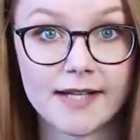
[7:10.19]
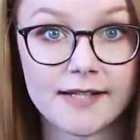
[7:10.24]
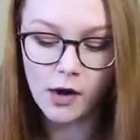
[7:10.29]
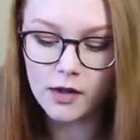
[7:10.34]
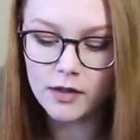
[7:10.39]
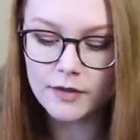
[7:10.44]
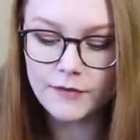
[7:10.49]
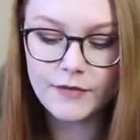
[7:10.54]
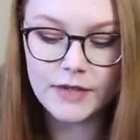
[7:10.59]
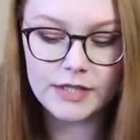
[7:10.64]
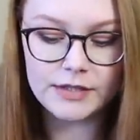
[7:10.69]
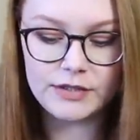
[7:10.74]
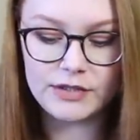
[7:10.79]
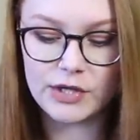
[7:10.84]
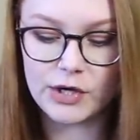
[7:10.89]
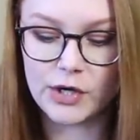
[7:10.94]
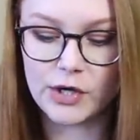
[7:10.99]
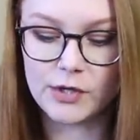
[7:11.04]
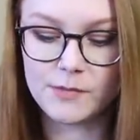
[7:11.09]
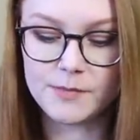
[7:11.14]
All of these
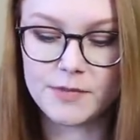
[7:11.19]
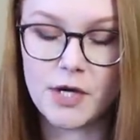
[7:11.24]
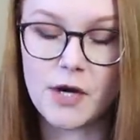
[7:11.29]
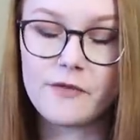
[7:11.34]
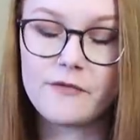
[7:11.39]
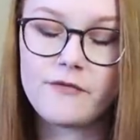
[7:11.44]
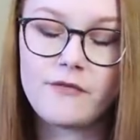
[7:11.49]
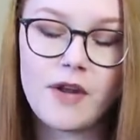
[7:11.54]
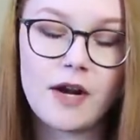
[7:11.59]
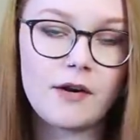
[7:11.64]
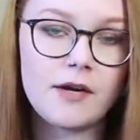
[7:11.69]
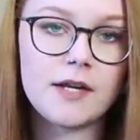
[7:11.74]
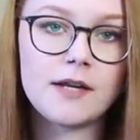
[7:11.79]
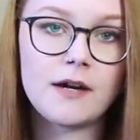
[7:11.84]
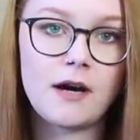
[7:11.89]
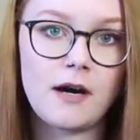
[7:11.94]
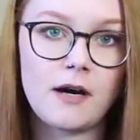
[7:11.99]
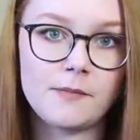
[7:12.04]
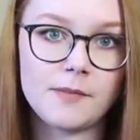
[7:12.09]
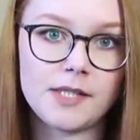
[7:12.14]
terms are very
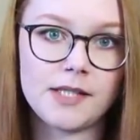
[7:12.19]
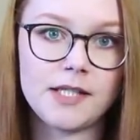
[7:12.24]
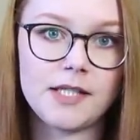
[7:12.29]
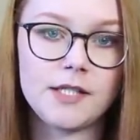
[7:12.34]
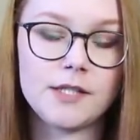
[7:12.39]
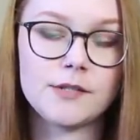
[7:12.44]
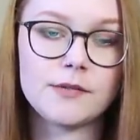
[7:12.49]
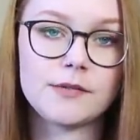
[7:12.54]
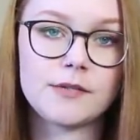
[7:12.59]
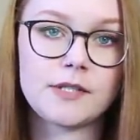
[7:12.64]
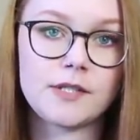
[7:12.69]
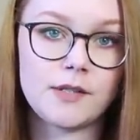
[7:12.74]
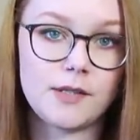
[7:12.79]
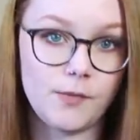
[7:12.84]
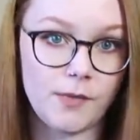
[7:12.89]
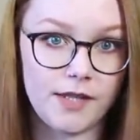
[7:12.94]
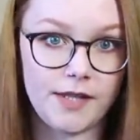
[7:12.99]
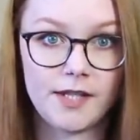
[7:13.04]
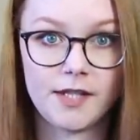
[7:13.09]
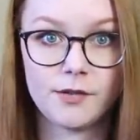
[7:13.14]
commonly used
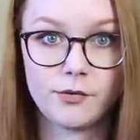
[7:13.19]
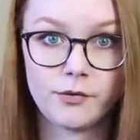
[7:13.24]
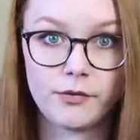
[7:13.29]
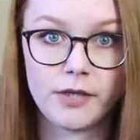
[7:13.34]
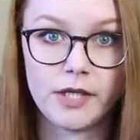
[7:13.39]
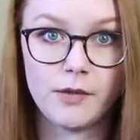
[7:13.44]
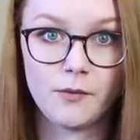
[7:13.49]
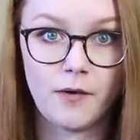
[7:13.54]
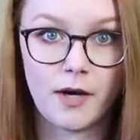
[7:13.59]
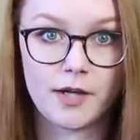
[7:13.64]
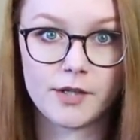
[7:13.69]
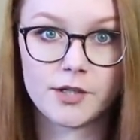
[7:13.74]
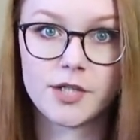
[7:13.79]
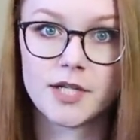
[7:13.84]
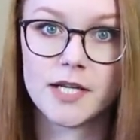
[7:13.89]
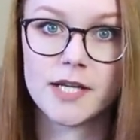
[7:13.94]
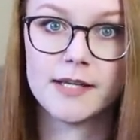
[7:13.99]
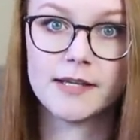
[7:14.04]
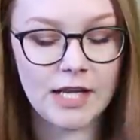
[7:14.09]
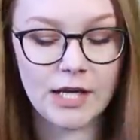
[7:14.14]
within
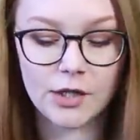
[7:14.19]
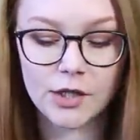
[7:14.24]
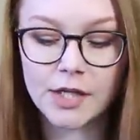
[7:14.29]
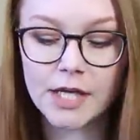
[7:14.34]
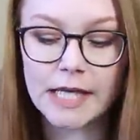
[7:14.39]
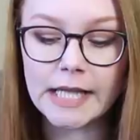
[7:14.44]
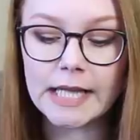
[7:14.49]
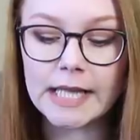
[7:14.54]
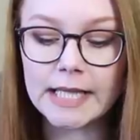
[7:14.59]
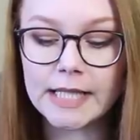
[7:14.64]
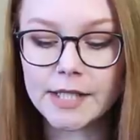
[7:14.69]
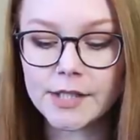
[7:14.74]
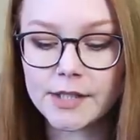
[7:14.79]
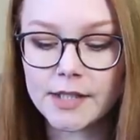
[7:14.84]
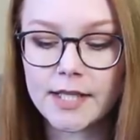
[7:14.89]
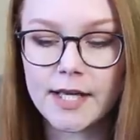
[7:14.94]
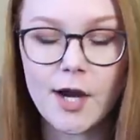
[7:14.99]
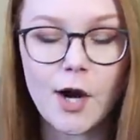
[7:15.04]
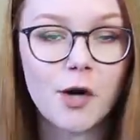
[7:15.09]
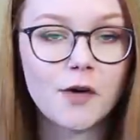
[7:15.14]
greenwashing. They're
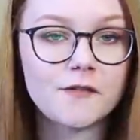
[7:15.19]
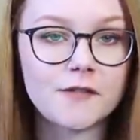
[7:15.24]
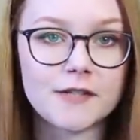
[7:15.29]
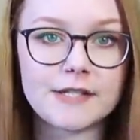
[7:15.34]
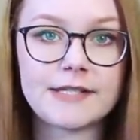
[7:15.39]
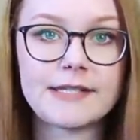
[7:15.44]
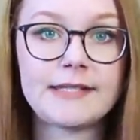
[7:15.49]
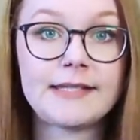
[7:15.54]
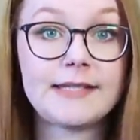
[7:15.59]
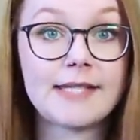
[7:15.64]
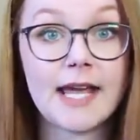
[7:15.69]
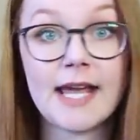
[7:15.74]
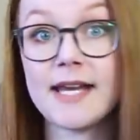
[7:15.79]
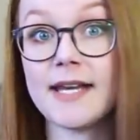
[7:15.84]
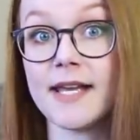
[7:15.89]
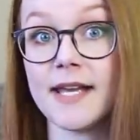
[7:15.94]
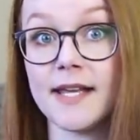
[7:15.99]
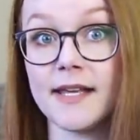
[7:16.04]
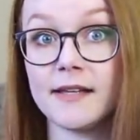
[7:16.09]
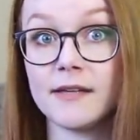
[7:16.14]
clearly
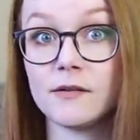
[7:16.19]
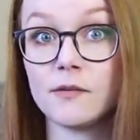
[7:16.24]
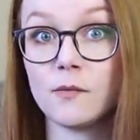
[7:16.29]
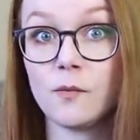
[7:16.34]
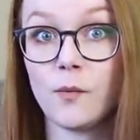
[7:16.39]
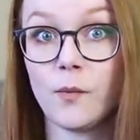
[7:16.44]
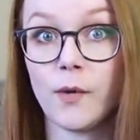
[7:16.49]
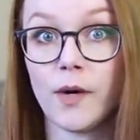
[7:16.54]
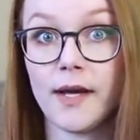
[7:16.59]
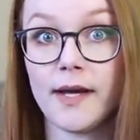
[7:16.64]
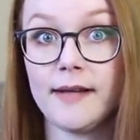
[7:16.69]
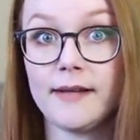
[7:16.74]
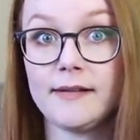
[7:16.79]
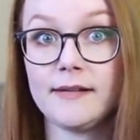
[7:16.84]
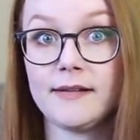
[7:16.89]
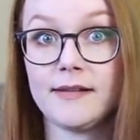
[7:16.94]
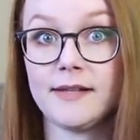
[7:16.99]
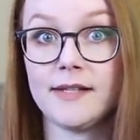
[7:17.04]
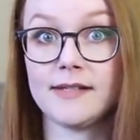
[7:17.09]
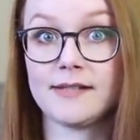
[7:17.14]
overstating what
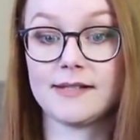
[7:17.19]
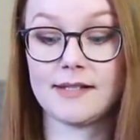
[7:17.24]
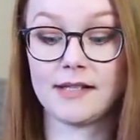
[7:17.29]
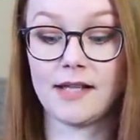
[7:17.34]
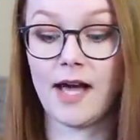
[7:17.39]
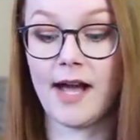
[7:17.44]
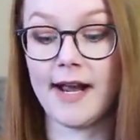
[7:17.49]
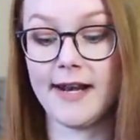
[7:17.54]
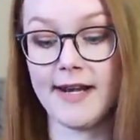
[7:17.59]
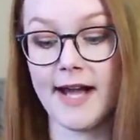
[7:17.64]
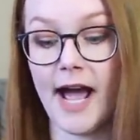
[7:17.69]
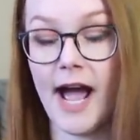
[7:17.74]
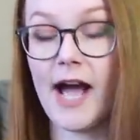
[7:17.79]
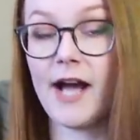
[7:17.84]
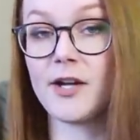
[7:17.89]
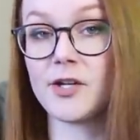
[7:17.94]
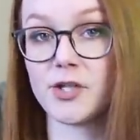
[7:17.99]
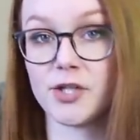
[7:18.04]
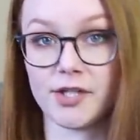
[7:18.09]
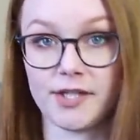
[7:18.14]
this line
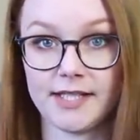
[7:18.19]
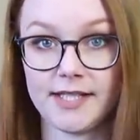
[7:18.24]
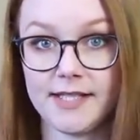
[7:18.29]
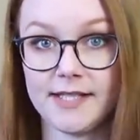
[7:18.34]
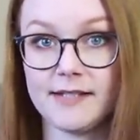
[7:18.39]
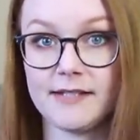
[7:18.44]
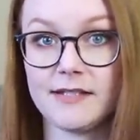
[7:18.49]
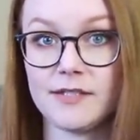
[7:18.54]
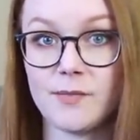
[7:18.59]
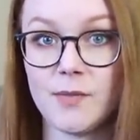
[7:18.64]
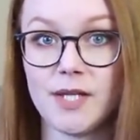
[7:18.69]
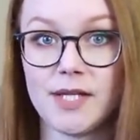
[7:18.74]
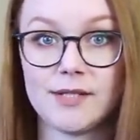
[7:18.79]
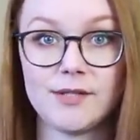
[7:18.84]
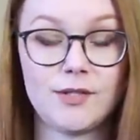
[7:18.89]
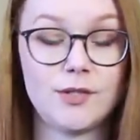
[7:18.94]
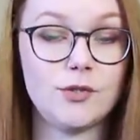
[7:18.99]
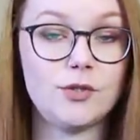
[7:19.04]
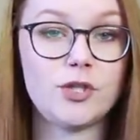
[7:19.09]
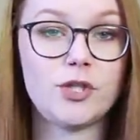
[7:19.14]
actually is,
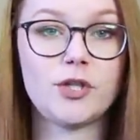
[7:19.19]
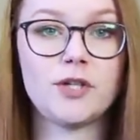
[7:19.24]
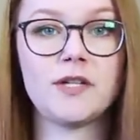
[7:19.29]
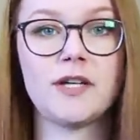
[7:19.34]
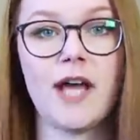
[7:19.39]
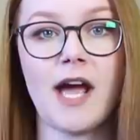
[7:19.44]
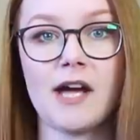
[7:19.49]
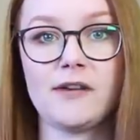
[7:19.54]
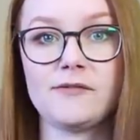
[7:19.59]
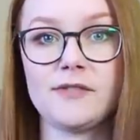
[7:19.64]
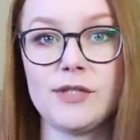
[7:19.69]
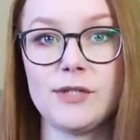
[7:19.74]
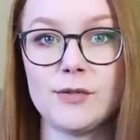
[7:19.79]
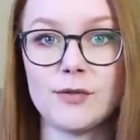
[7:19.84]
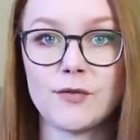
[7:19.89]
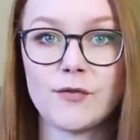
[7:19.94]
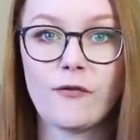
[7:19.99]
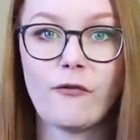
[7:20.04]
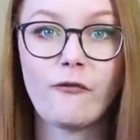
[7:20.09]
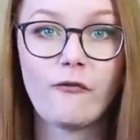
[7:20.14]
because you shouldn't have to
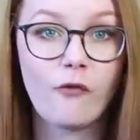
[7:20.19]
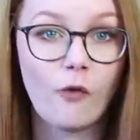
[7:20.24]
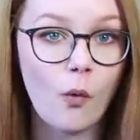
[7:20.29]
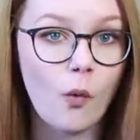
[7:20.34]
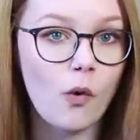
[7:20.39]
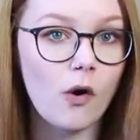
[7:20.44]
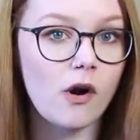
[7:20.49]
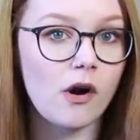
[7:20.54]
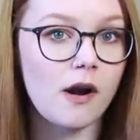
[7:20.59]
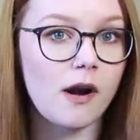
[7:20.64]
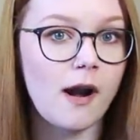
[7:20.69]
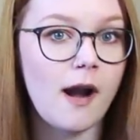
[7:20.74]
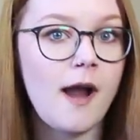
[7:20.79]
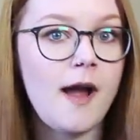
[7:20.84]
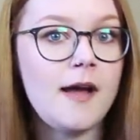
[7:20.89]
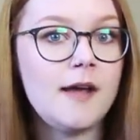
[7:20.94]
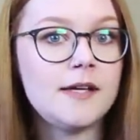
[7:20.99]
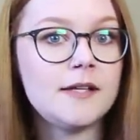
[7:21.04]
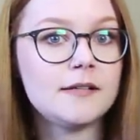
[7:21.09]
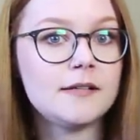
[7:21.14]
use four
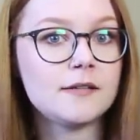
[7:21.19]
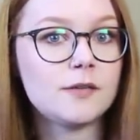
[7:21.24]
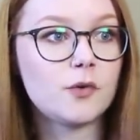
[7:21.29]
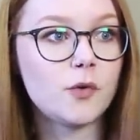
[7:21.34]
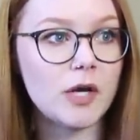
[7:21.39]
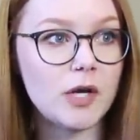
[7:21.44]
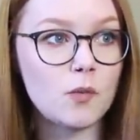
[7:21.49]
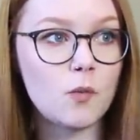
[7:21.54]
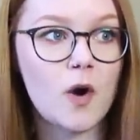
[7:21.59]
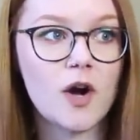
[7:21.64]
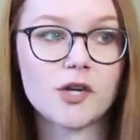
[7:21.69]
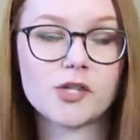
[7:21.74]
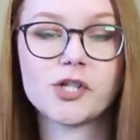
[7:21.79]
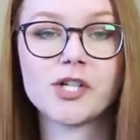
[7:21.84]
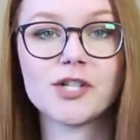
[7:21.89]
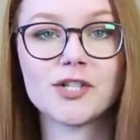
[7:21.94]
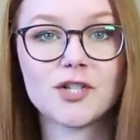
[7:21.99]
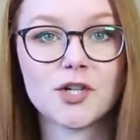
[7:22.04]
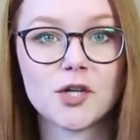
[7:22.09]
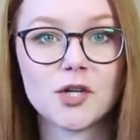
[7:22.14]

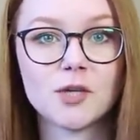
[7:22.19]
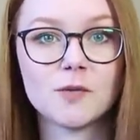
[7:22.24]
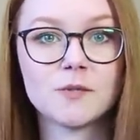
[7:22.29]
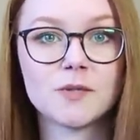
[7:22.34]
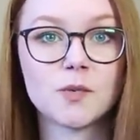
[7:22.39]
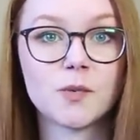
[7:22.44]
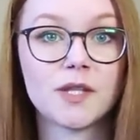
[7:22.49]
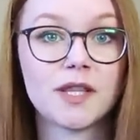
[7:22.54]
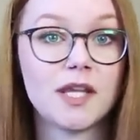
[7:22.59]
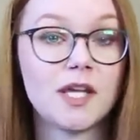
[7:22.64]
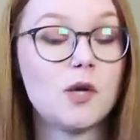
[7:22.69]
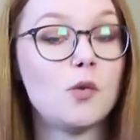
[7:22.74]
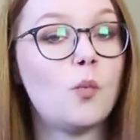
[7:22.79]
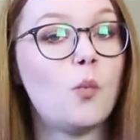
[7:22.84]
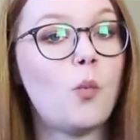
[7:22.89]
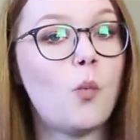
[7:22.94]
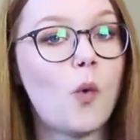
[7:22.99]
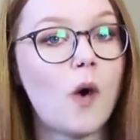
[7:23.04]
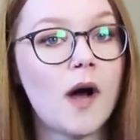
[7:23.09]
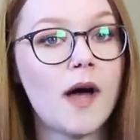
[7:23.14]
greenwashing terms
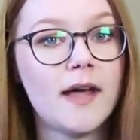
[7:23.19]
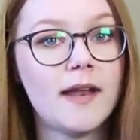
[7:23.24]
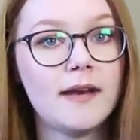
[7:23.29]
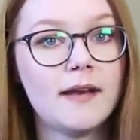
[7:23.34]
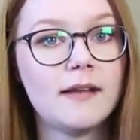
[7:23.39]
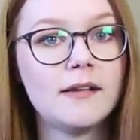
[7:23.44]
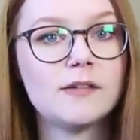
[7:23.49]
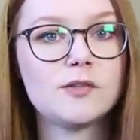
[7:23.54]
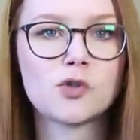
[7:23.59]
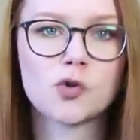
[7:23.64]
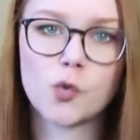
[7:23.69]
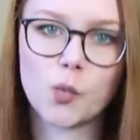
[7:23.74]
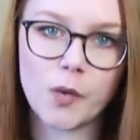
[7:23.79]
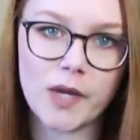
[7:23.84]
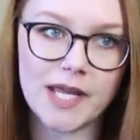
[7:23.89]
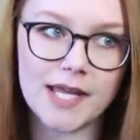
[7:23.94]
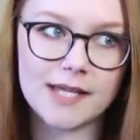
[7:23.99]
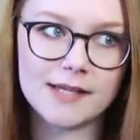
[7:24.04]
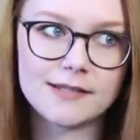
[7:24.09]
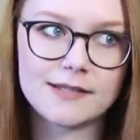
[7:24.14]
within one
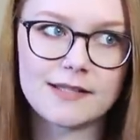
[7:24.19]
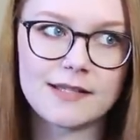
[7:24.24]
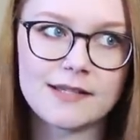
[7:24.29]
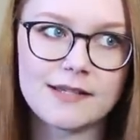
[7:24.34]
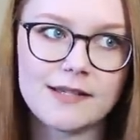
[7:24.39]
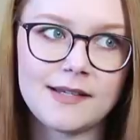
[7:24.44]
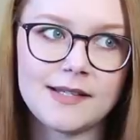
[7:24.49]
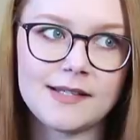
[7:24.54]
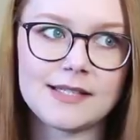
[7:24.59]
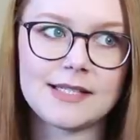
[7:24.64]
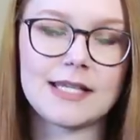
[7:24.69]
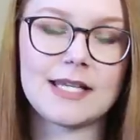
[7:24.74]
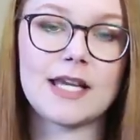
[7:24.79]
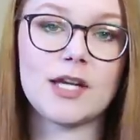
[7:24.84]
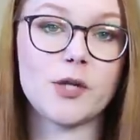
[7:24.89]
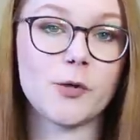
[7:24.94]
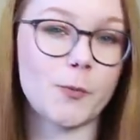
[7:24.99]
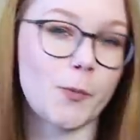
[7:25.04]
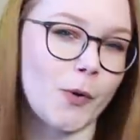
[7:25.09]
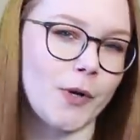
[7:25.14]
tweet to
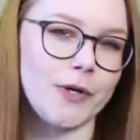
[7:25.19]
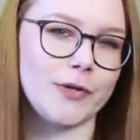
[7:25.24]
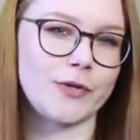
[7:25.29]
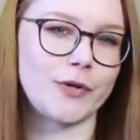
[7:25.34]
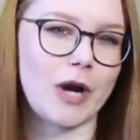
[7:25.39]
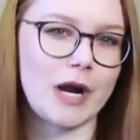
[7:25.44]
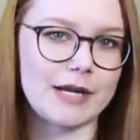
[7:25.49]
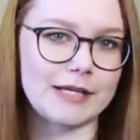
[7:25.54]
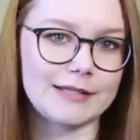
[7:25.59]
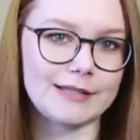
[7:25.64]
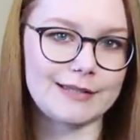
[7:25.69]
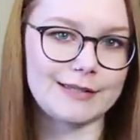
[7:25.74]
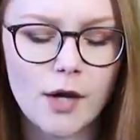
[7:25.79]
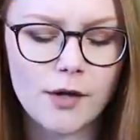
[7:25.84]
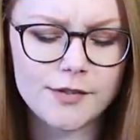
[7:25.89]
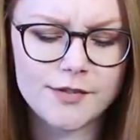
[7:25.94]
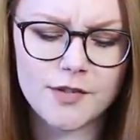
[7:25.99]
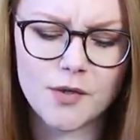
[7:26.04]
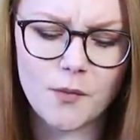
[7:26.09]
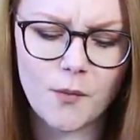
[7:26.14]
get your point across.
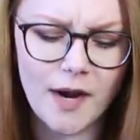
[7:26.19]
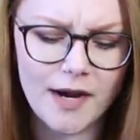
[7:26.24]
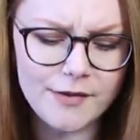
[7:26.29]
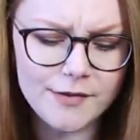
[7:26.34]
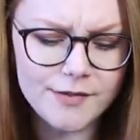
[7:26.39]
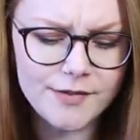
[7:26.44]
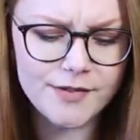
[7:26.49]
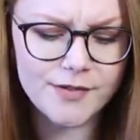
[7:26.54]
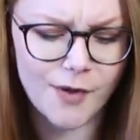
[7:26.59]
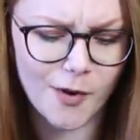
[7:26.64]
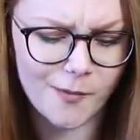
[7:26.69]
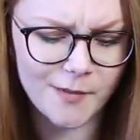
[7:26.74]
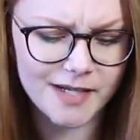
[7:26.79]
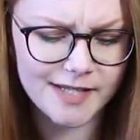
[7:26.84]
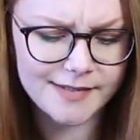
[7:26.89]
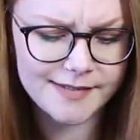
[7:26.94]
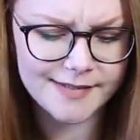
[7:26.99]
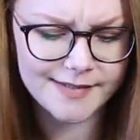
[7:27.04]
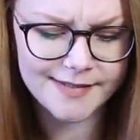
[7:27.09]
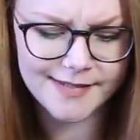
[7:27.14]
Also, why do so
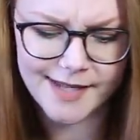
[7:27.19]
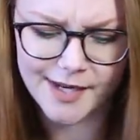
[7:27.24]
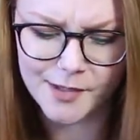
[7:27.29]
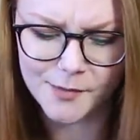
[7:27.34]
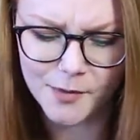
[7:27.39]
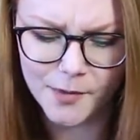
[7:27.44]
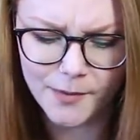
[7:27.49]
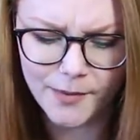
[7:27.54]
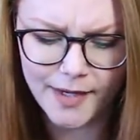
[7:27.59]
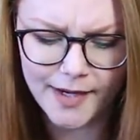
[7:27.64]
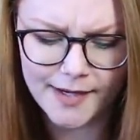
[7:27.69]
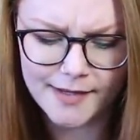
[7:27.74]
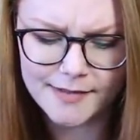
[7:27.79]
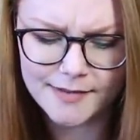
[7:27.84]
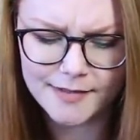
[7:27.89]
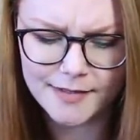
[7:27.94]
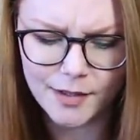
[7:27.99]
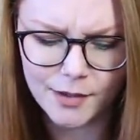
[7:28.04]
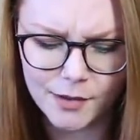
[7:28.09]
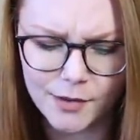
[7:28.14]
many sustainable
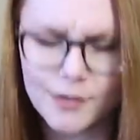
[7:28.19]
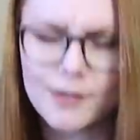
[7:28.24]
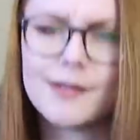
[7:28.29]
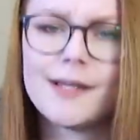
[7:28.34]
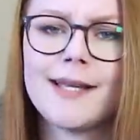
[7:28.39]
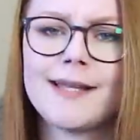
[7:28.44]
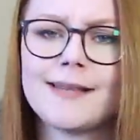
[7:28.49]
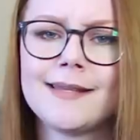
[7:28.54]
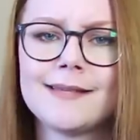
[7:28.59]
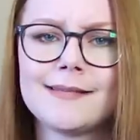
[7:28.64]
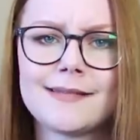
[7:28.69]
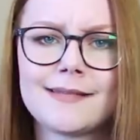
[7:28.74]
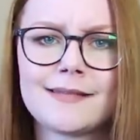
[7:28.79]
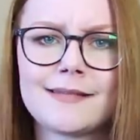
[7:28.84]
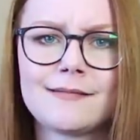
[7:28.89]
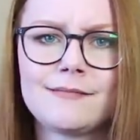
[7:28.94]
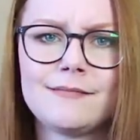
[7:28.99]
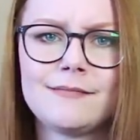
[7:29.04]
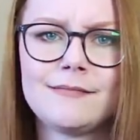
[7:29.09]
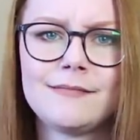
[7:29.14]
brands look like
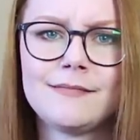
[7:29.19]
this?